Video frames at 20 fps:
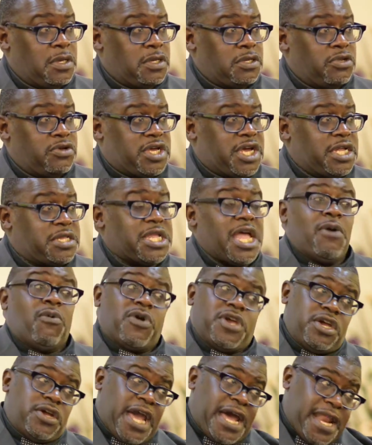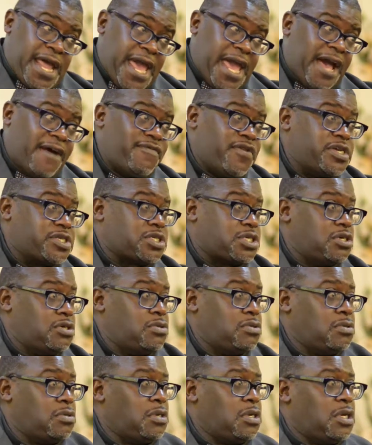You get that, well, you got to have this
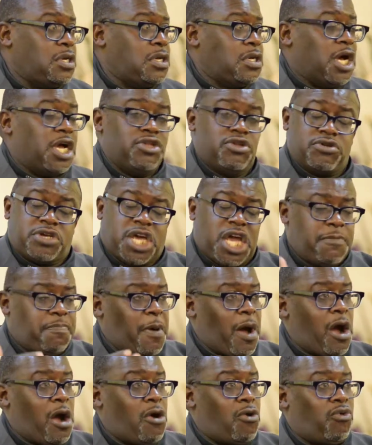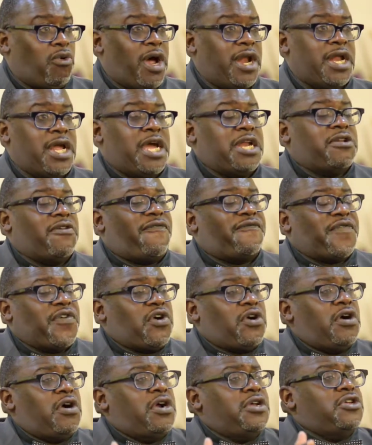too. And you keep on running, and the
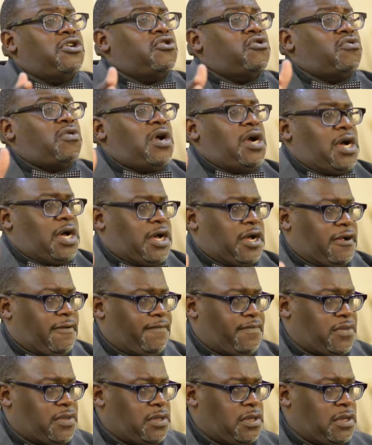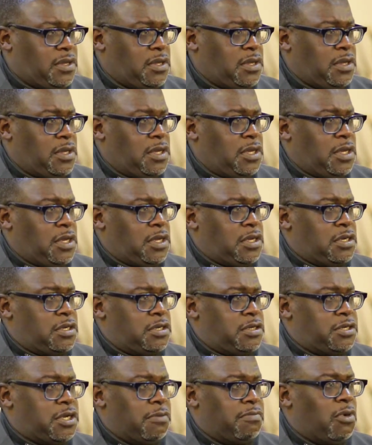further you run,
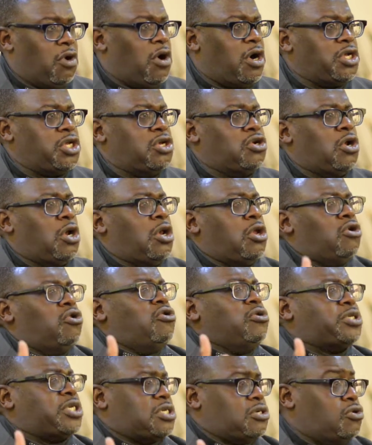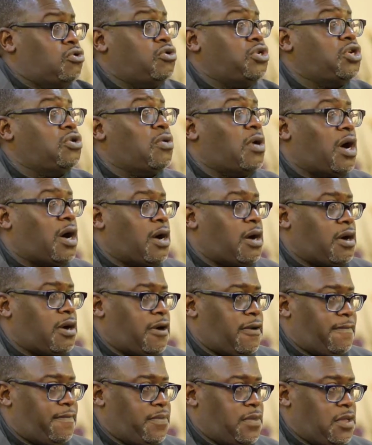the more you're losing who you are.
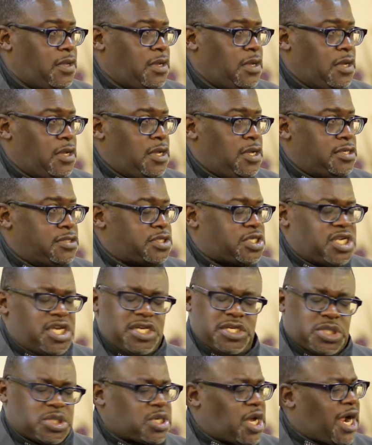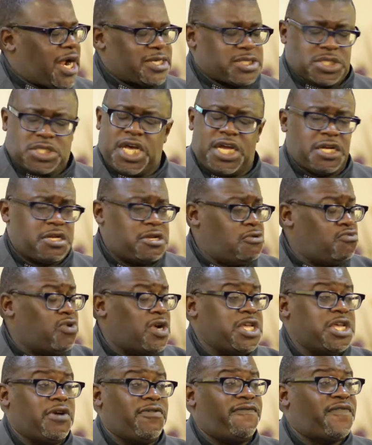Sin starts taking
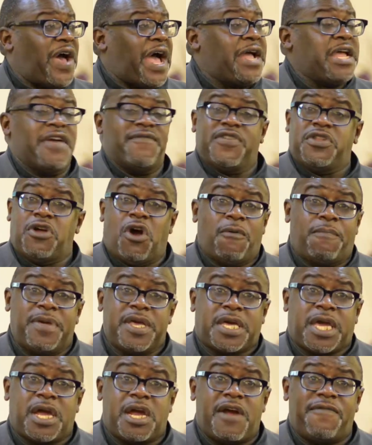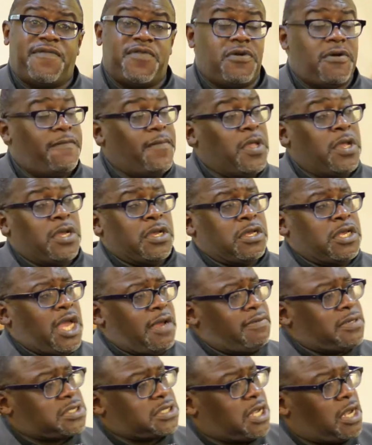away your body. If you don't be careful, you
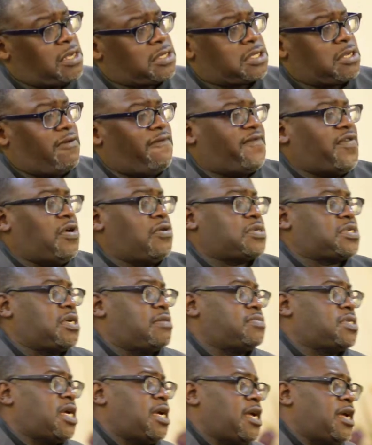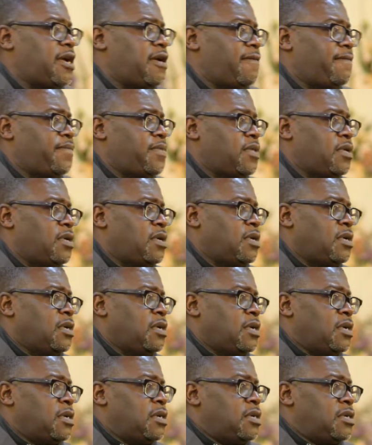ever saw some folks sometimes?
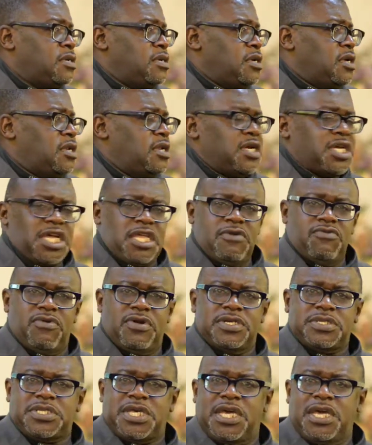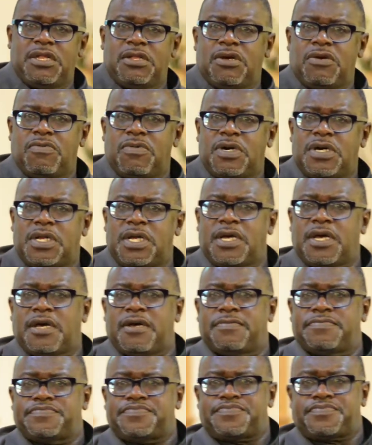You look at you and say, you know what, wow.